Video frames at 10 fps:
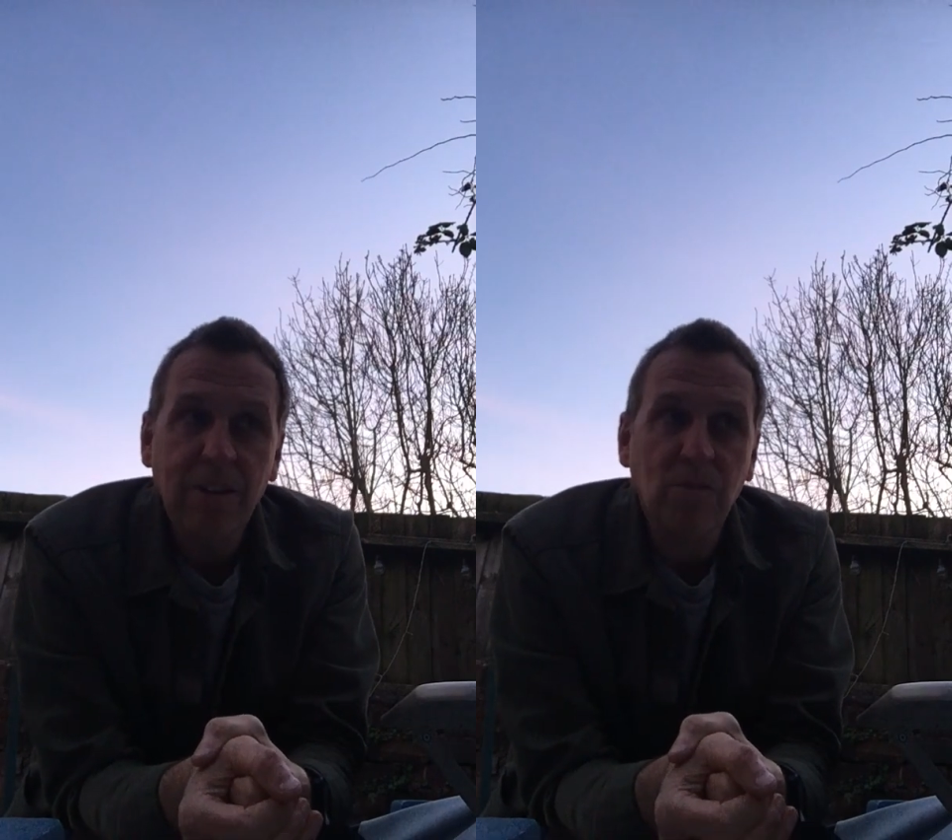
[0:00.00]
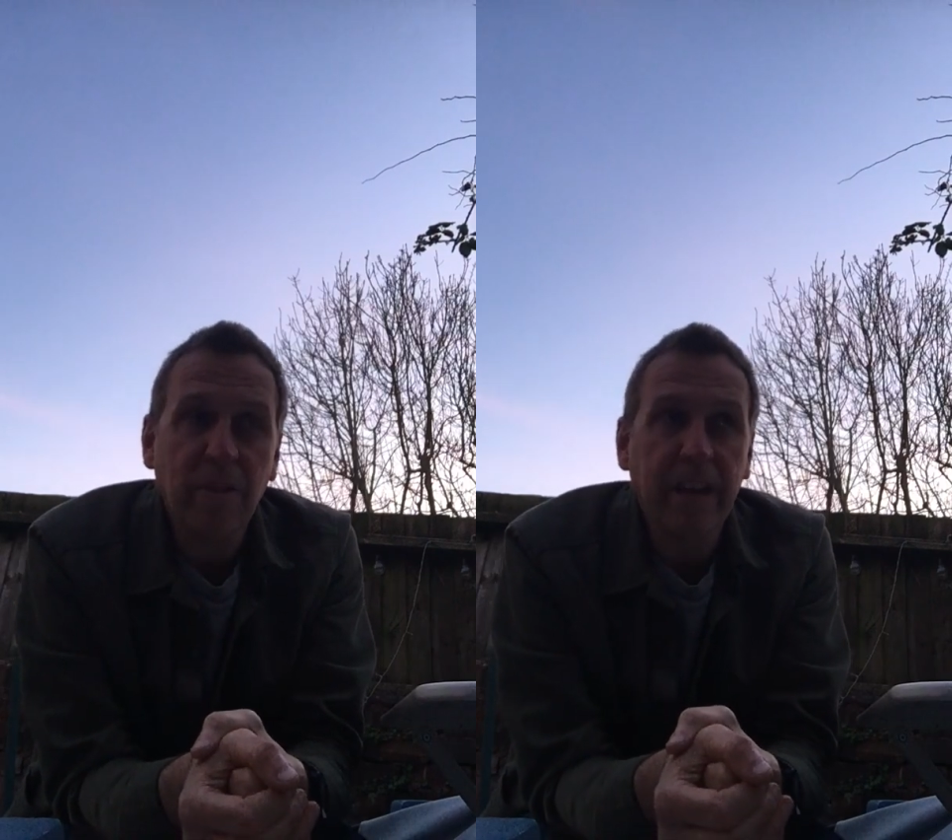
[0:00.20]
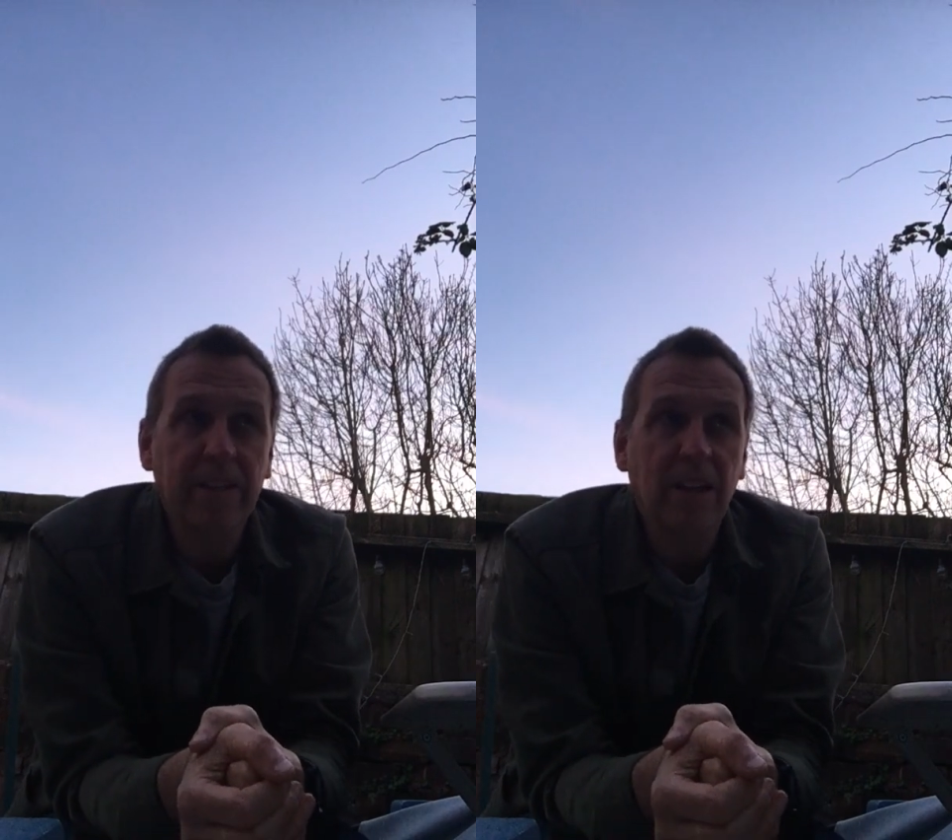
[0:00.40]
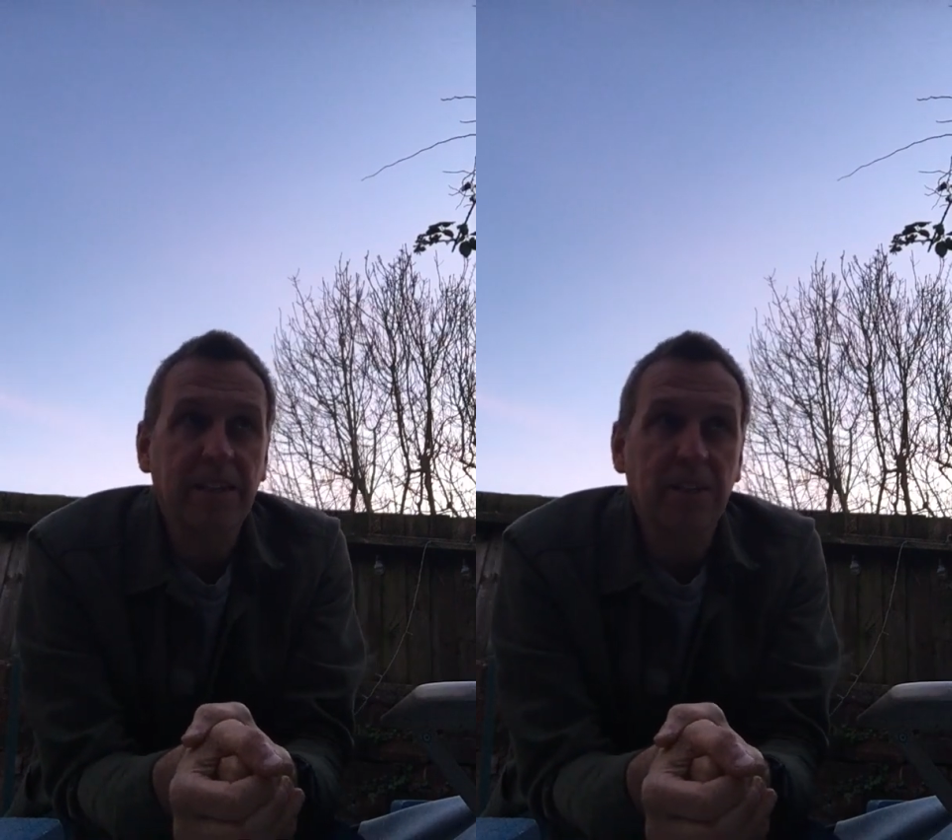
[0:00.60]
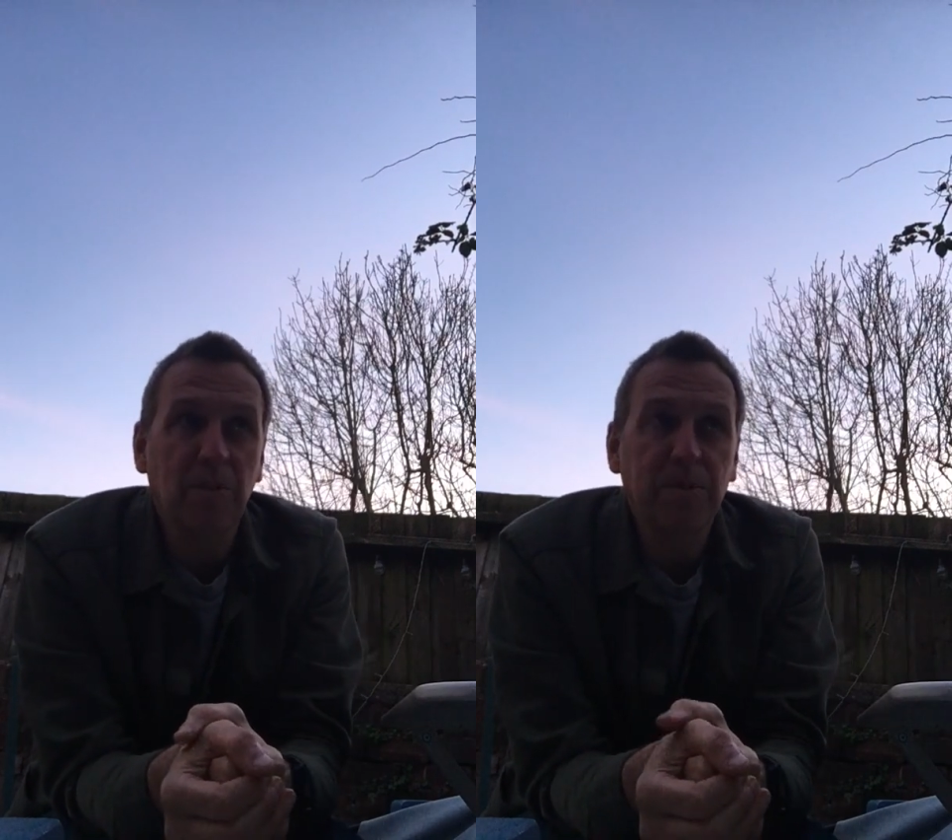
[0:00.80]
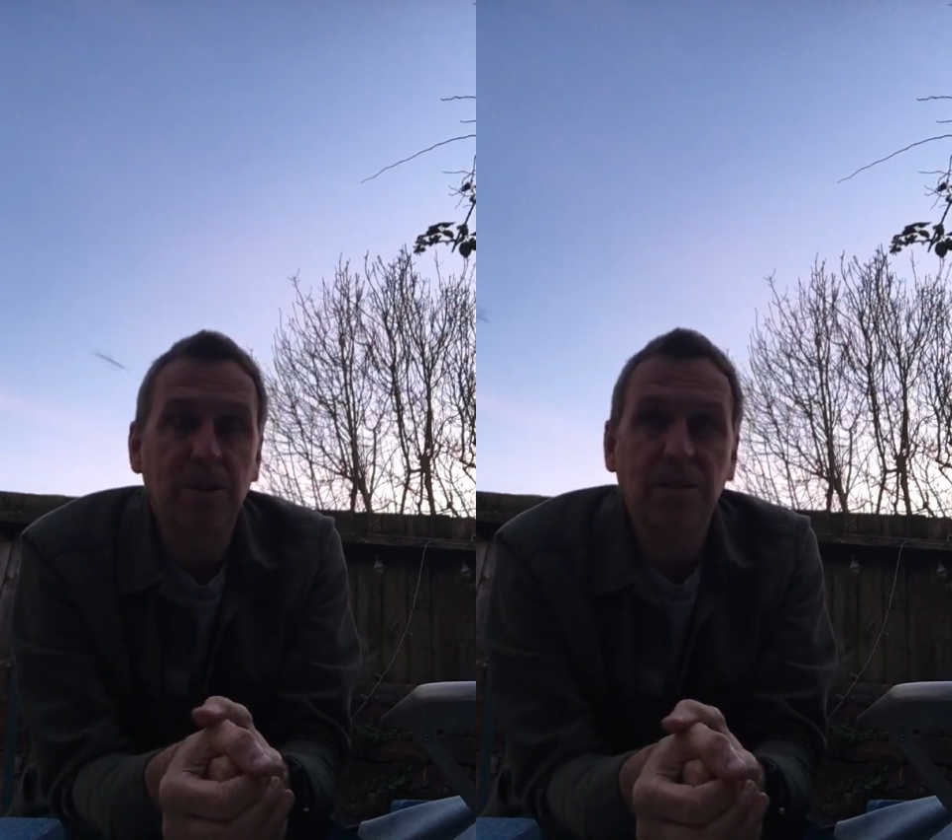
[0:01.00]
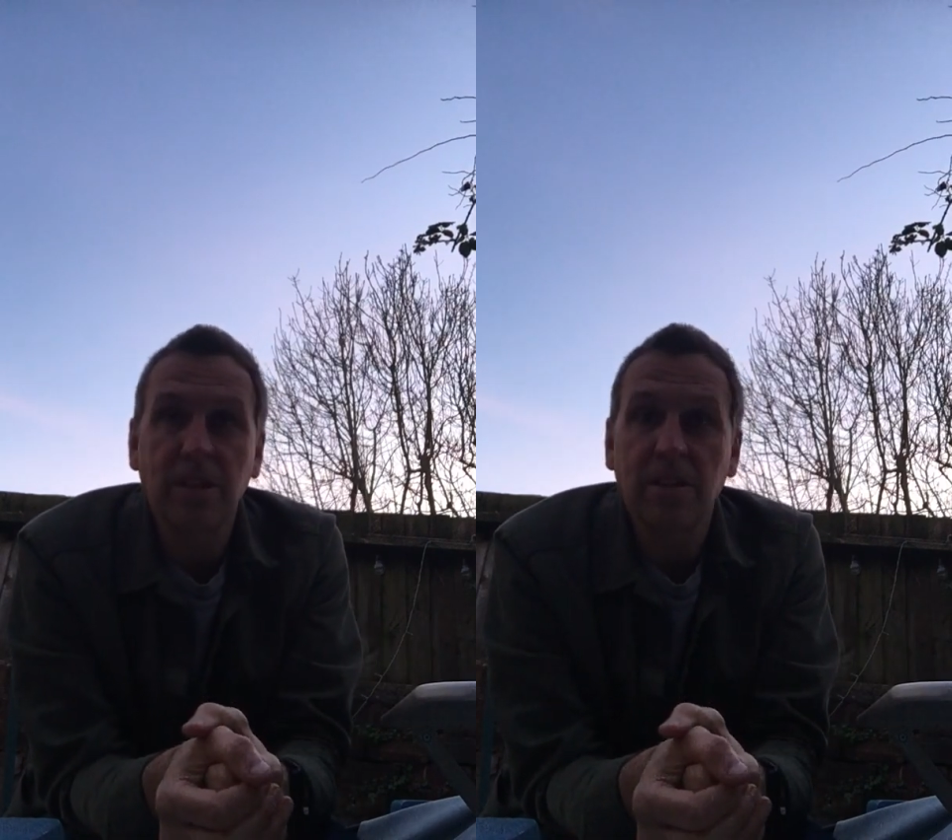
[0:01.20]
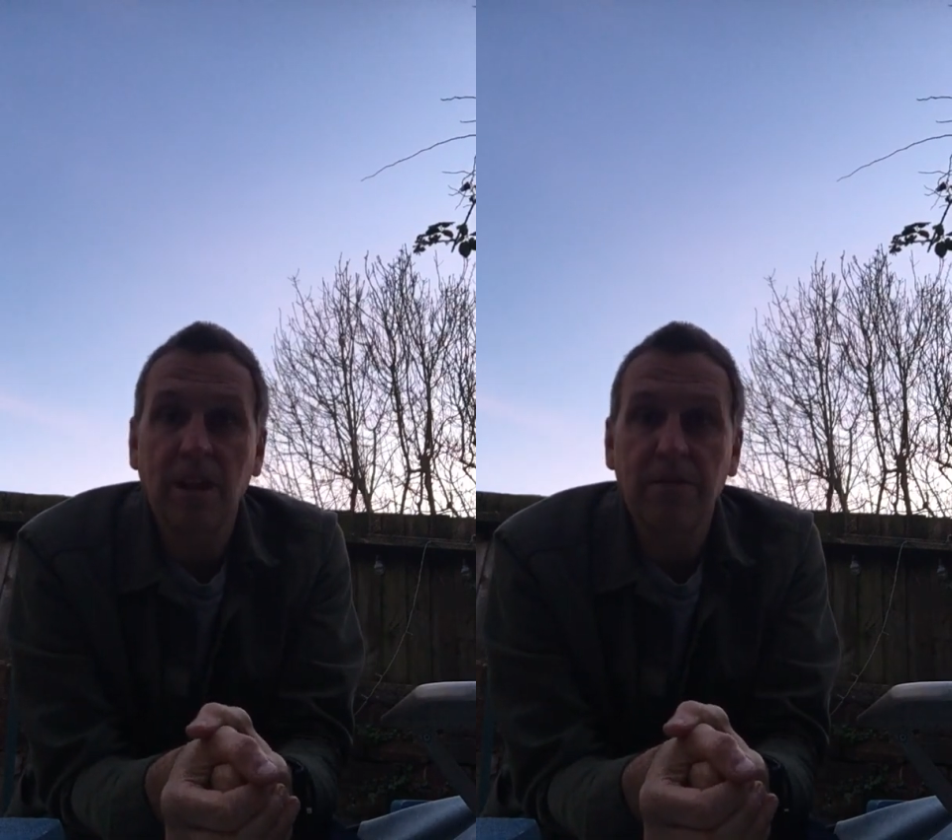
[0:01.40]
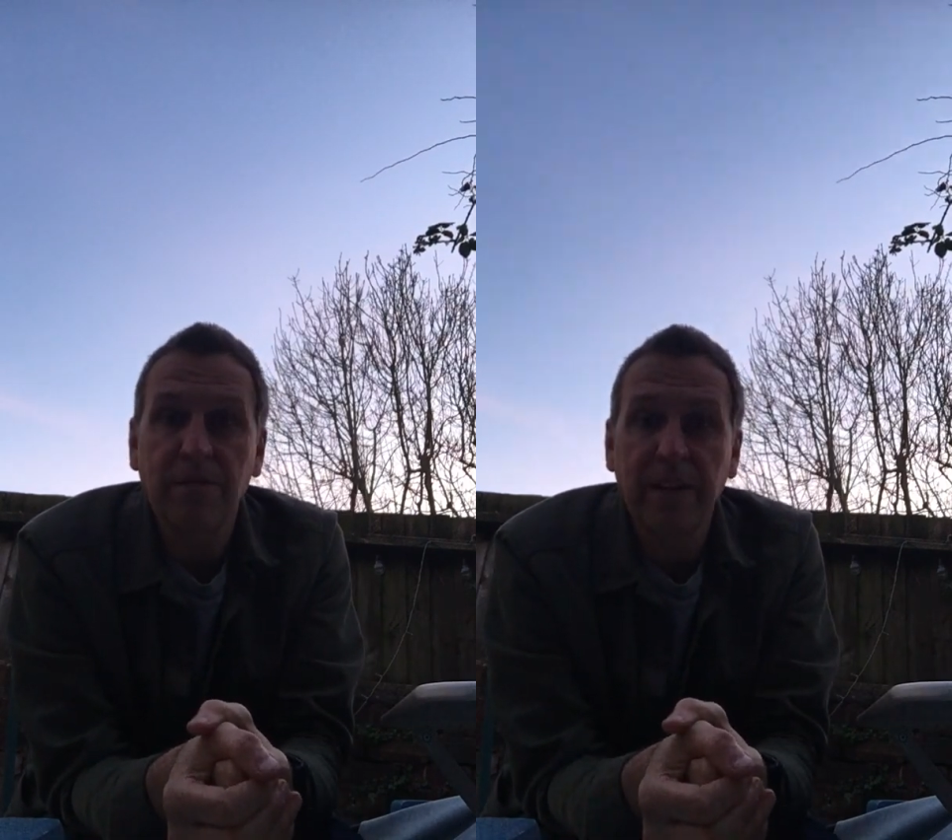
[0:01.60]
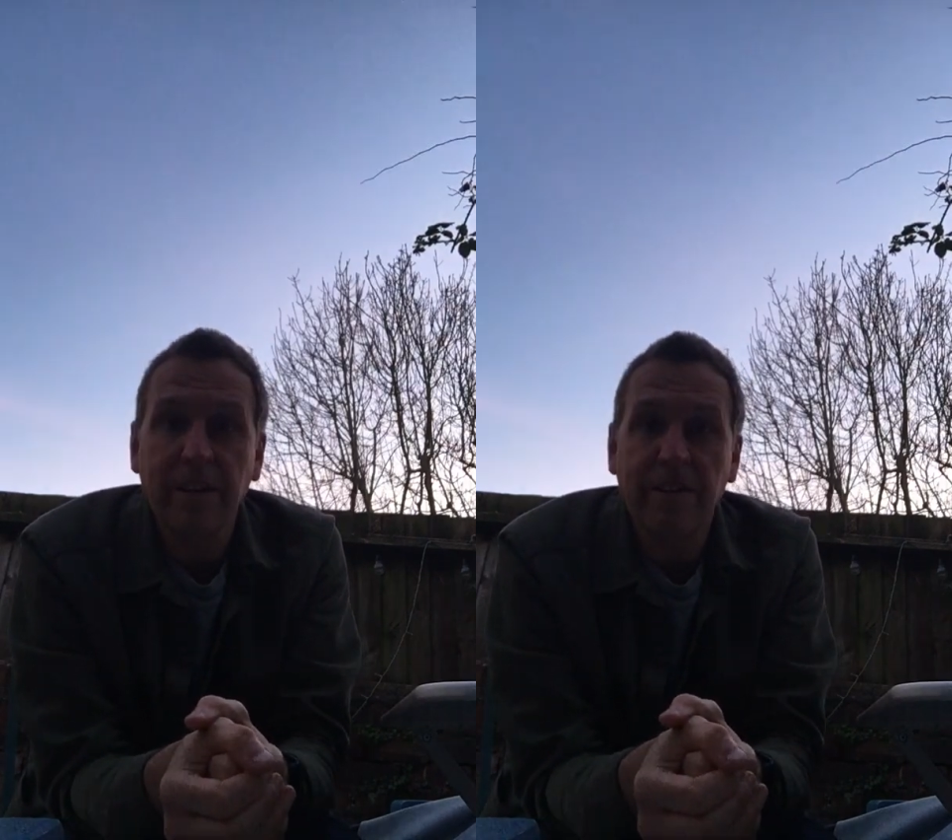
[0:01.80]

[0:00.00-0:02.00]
All the exciting opportunities hopefully that